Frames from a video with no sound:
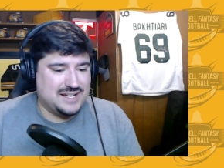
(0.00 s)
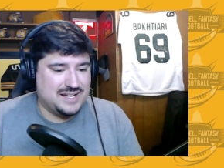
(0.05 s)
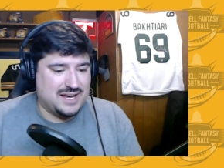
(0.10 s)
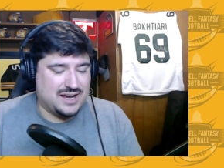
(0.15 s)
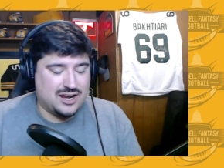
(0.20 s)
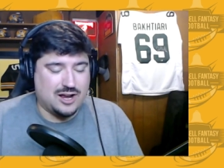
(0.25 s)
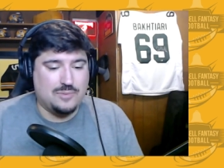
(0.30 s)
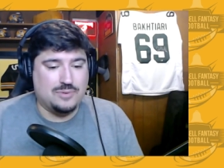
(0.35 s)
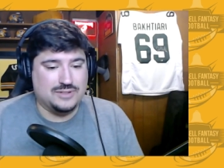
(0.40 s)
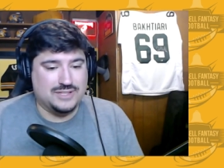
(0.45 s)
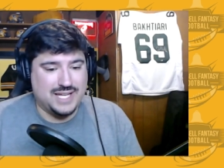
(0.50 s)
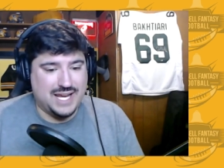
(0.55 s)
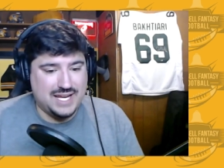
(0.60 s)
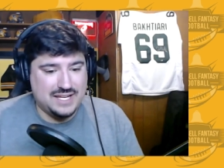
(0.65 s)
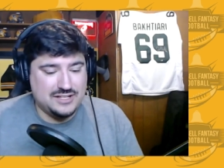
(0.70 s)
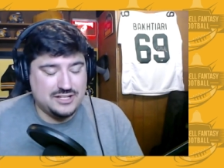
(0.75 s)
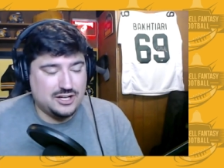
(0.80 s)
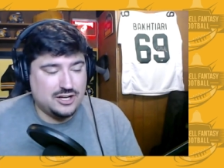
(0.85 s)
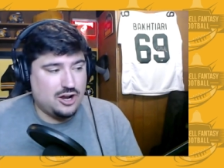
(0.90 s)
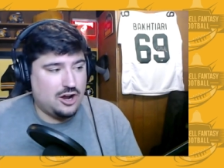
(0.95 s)
a couple
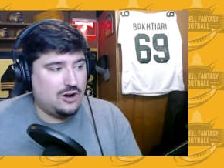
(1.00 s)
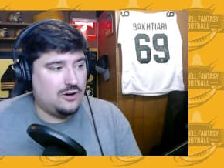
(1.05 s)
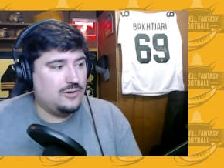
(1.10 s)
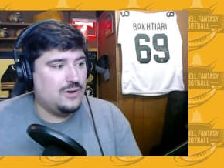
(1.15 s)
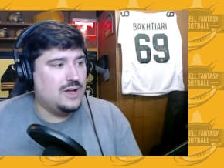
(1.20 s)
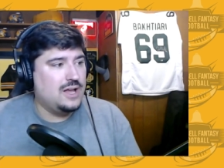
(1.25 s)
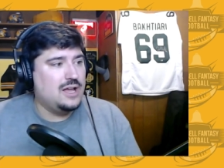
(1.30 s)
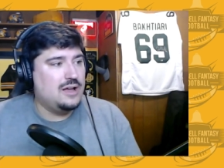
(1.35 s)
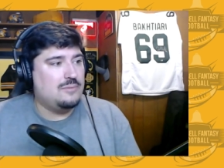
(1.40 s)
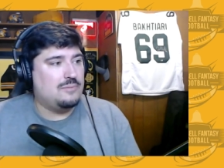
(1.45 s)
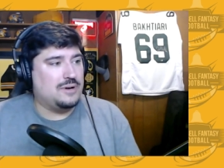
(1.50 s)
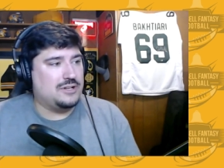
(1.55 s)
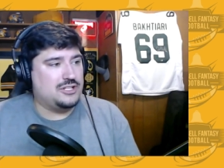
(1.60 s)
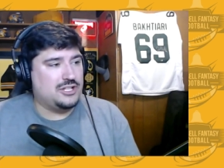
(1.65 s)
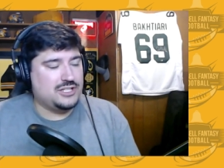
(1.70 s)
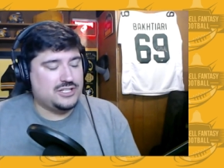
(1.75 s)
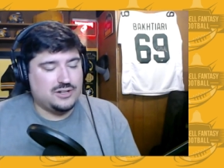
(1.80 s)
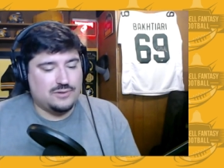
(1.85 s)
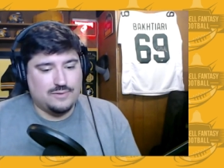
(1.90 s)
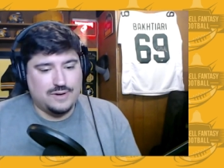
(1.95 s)
days ago. But
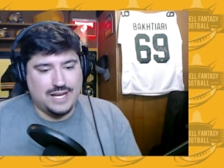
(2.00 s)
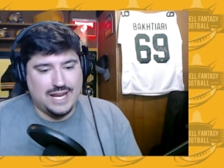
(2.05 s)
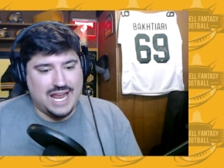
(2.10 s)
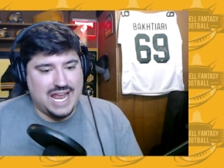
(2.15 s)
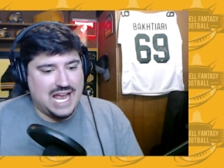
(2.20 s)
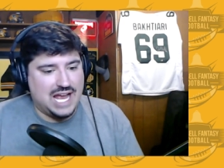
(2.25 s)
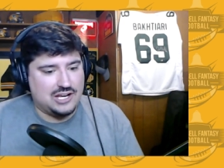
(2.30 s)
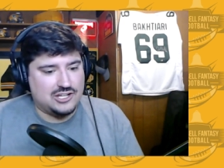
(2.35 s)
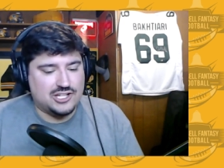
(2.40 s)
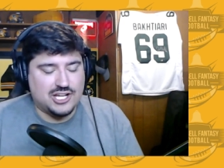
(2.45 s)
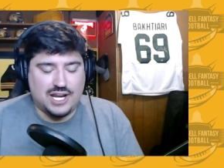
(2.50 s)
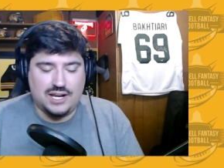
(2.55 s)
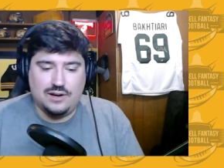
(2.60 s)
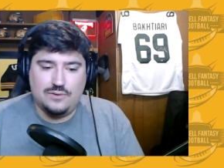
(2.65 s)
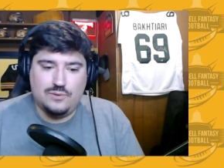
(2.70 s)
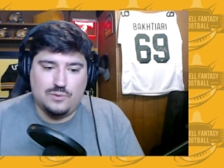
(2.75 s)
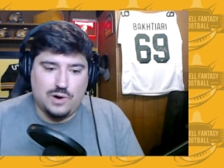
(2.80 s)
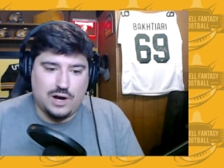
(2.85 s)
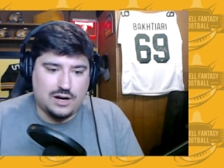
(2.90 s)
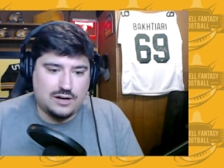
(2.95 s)
just to rehash,
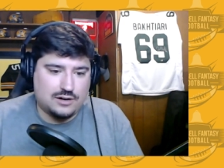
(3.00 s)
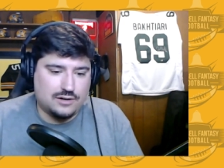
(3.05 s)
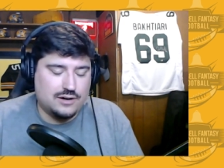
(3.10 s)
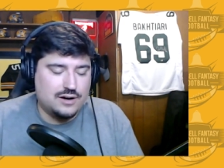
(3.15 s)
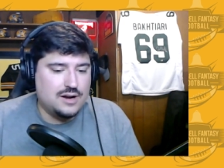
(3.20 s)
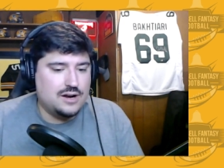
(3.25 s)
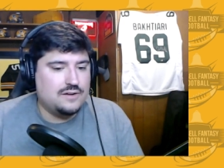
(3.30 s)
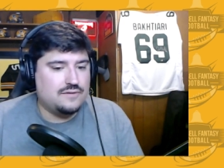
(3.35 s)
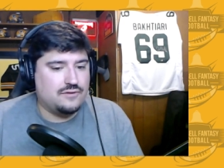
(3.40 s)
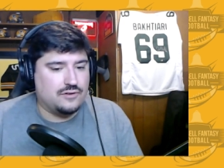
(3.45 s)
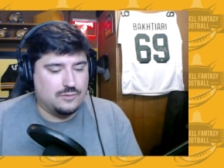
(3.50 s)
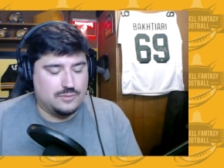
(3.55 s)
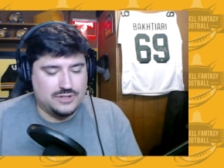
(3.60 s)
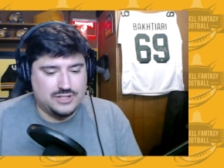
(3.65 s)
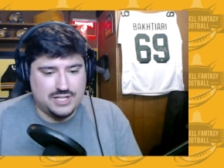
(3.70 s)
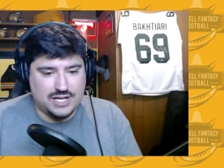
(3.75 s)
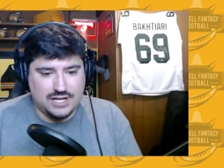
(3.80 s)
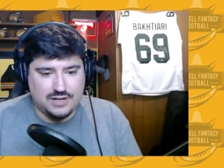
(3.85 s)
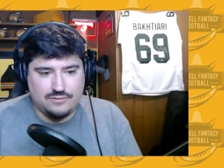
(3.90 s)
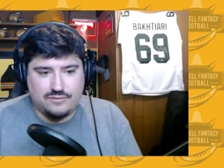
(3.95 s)
Kenneth Walker, former
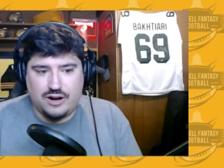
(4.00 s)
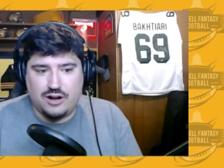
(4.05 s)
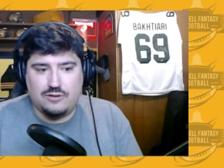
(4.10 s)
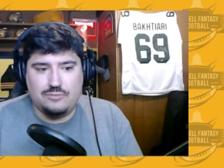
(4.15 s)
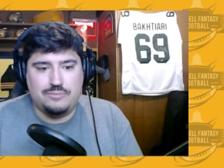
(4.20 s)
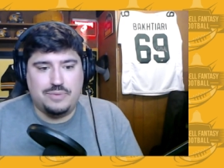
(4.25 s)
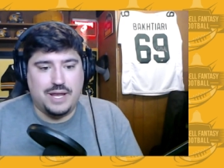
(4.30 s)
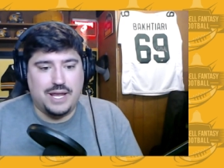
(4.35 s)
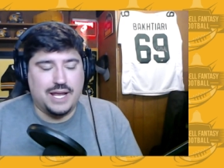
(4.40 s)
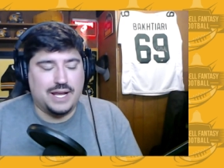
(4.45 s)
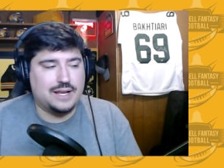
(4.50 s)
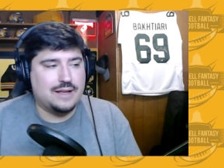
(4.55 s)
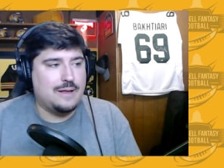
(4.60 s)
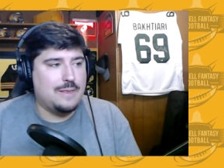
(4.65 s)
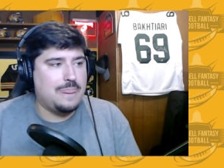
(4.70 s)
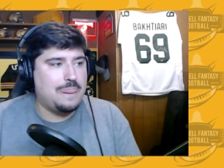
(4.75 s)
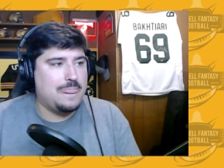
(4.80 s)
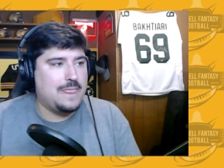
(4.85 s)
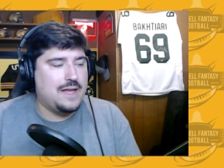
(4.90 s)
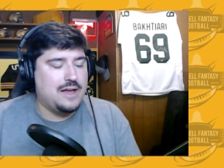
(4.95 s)
second round pick,
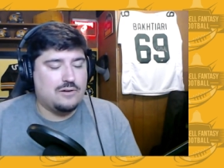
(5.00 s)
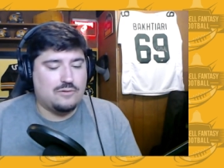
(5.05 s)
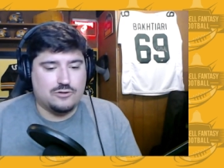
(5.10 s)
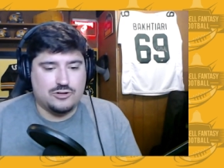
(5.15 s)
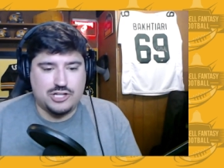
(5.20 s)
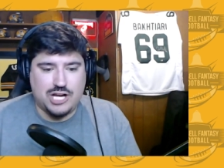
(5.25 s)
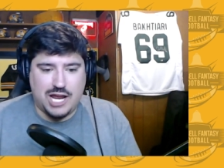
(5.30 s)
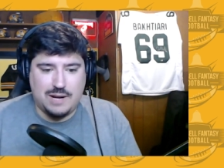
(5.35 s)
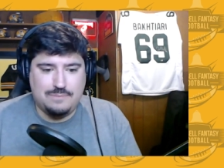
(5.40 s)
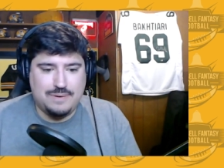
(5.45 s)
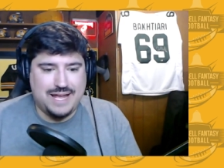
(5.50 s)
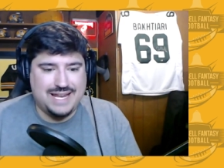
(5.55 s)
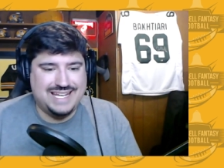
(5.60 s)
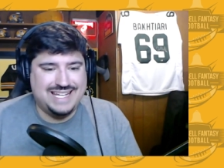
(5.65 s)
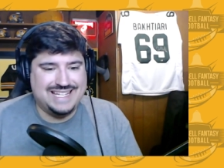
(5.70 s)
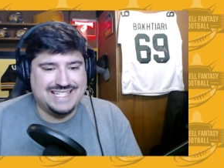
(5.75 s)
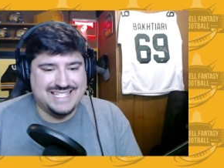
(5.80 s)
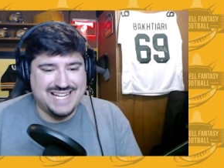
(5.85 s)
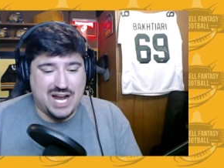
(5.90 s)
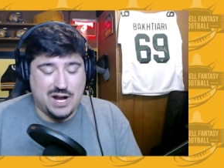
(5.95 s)
Rashad
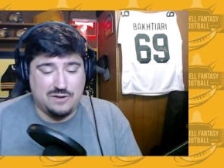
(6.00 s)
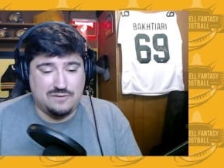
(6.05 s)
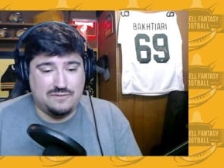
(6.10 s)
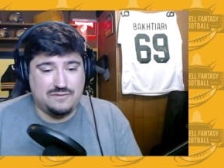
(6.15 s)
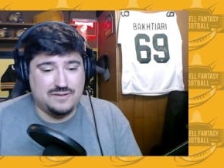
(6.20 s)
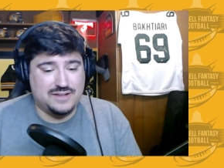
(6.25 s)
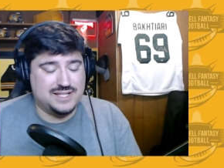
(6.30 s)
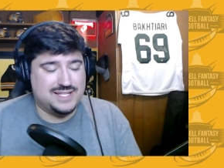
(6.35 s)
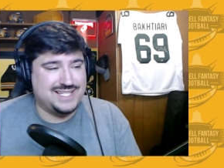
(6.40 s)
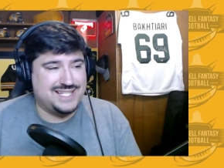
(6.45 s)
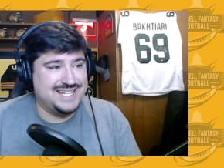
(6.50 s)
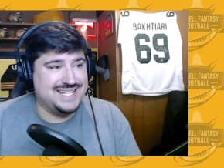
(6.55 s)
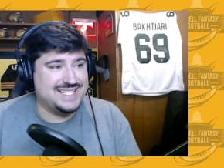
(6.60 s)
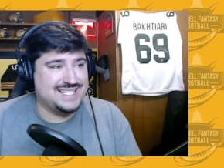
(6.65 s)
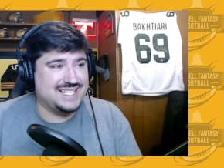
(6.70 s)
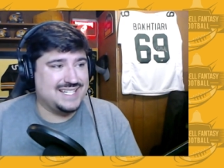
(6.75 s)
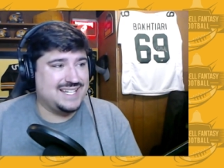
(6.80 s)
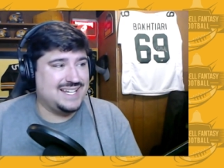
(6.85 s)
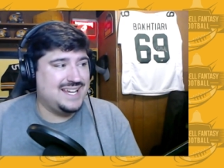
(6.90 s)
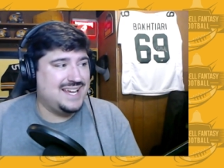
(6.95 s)
Penny is out for the
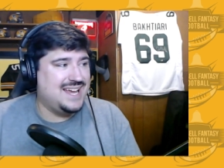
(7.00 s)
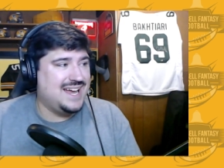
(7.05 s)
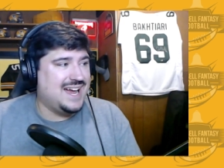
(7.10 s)
season.